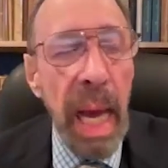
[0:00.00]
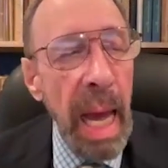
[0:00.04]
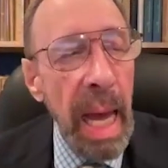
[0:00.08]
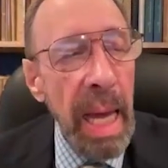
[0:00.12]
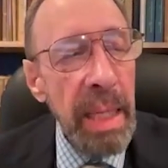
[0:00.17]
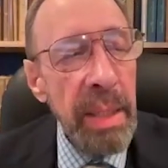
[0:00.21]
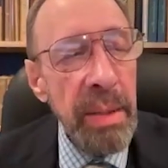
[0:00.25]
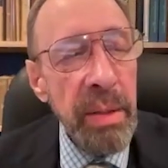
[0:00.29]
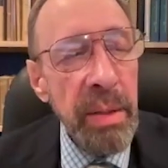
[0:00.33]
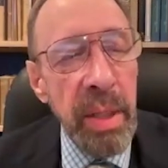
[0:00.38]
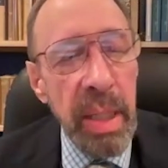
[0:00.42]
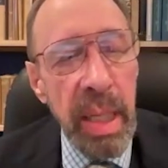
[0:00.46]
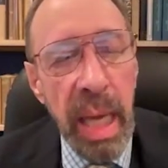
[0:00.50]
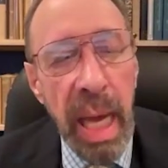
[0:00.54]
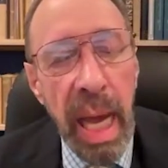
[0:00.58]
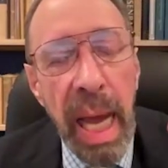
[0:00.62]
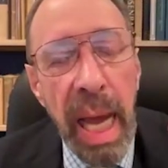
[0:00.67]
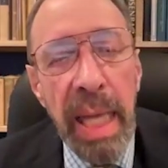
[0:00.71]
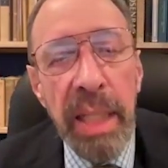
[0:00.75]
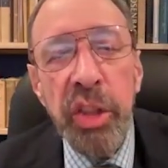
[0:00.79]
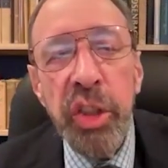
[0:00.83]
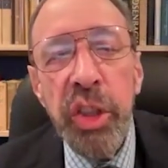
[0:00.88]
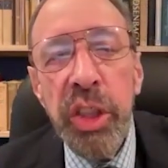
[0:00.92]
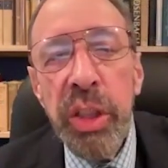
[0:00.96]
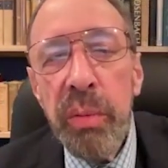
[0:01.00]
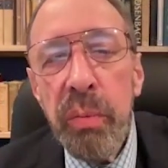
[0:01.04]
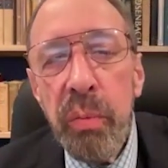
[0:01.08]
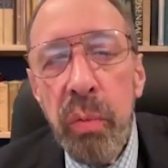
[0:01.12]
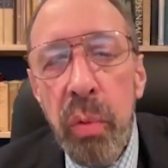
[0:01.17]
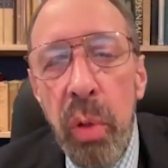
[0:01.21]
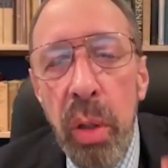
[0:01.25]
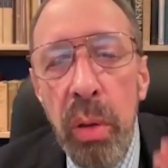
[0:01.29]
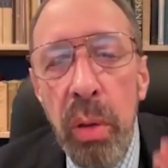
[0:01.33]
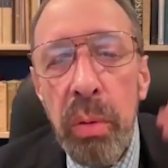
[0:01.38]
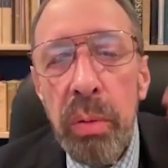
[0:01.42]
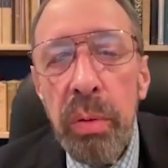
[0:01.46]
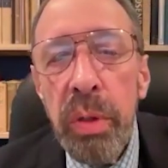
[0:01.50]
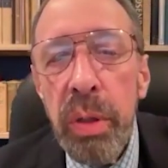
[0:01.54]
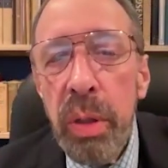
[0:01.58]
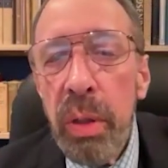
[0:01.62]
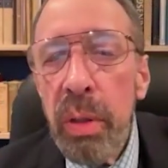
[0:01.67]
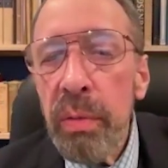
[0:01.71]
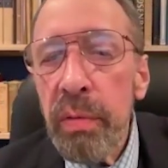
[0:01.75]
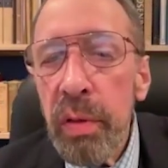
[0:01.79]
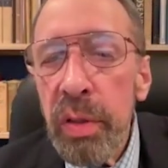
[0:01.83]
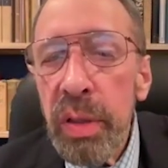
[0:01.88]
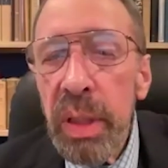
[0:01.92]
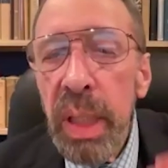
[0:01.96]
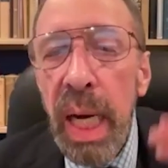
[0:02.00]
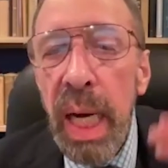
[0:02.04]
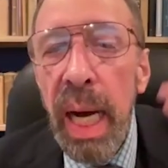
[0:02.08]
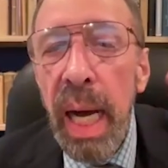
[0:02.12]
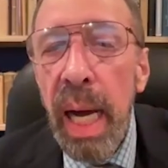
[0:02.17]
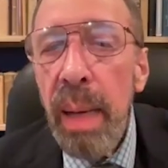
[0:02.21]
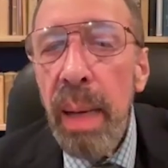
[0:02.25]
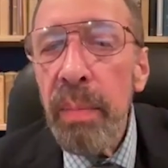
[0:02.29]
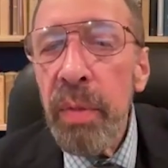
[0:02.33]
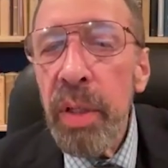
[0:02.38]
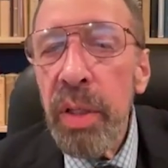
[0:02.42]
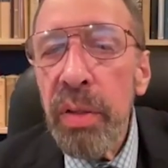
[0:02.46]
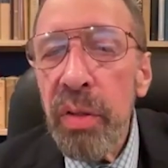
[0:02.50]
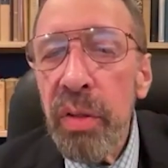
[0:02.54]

And as she wrote over time,